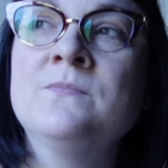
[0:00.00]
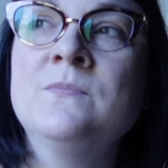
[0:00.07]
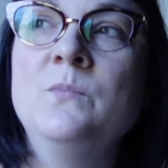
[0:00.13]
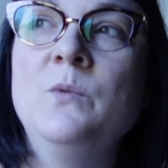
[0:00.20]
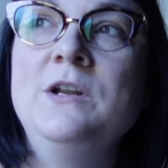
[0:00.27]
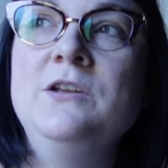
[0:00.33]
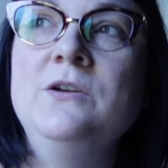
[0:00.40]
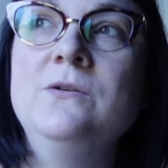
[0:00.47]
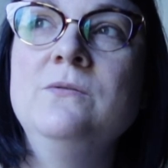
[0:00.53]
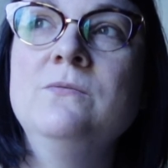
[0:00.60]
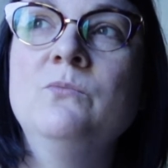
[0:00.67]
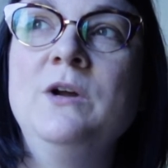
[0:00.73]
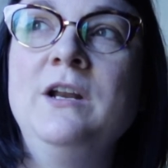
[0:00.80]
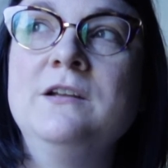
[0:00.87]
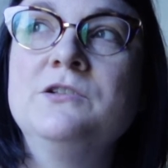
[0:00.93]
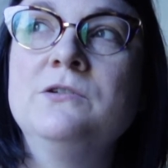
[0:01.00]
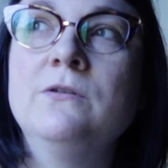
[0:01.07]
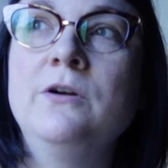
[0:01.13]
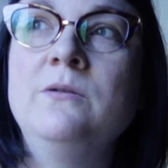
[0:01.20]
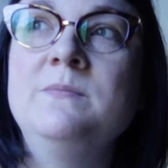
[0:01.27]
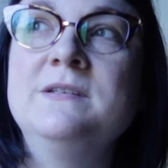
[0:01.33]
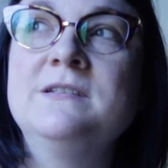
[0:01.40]
when it's
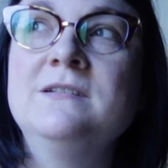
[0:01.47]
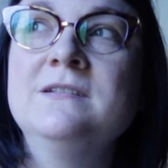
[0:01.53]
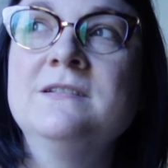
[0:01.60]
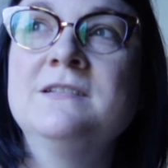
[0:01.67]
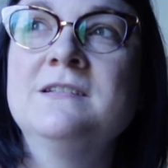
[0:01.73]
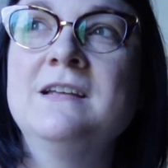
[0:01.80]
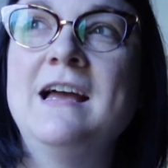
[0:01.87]
your own business.